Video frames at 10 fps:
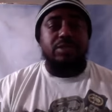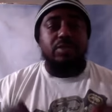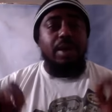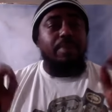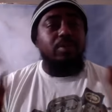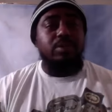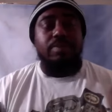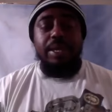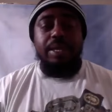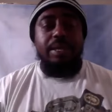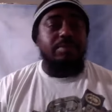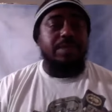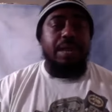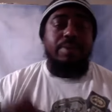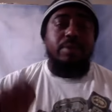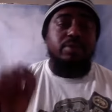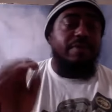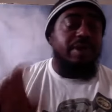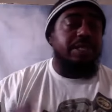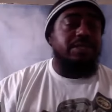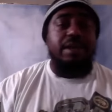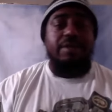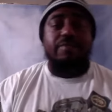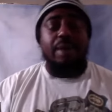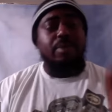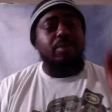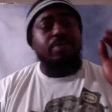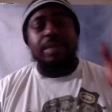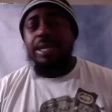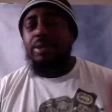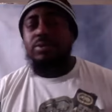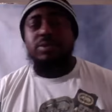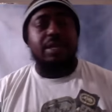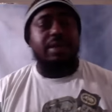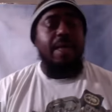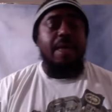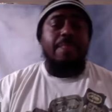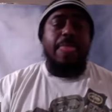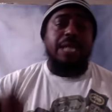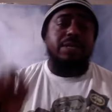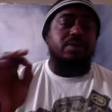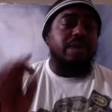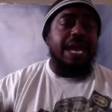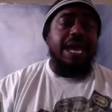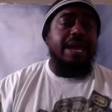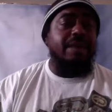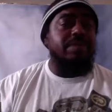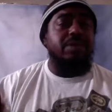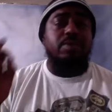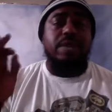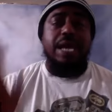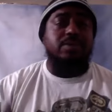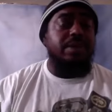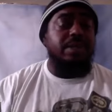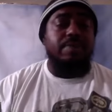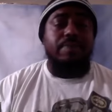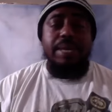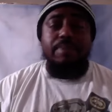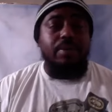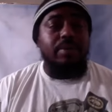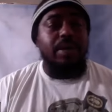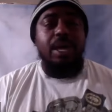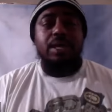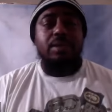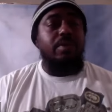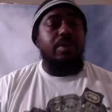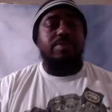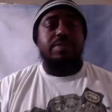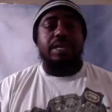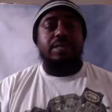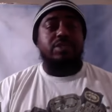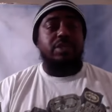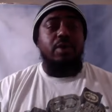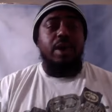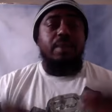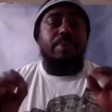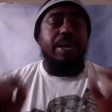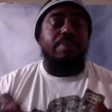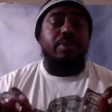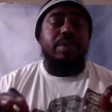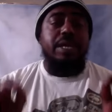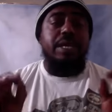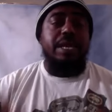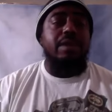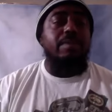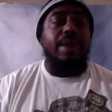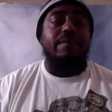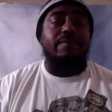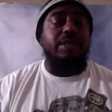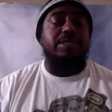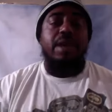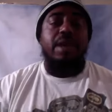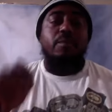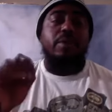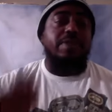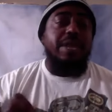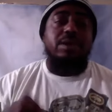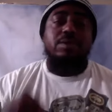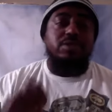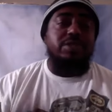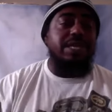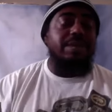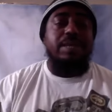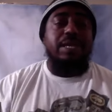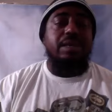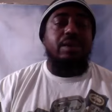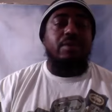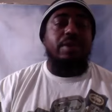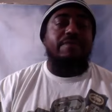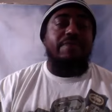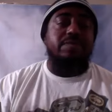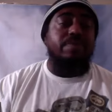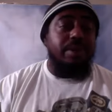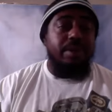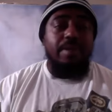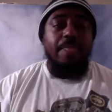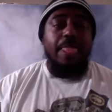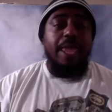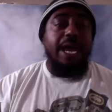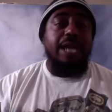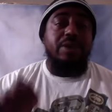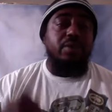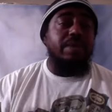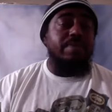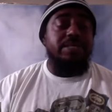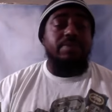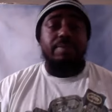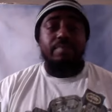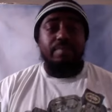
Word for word: So I post memes and I post funny stuff. I post political stuff. I do lives. I do lives with other people. You know what I'm saying? So people can hear my voice. When they don't see me on Facebook, I know they miss me.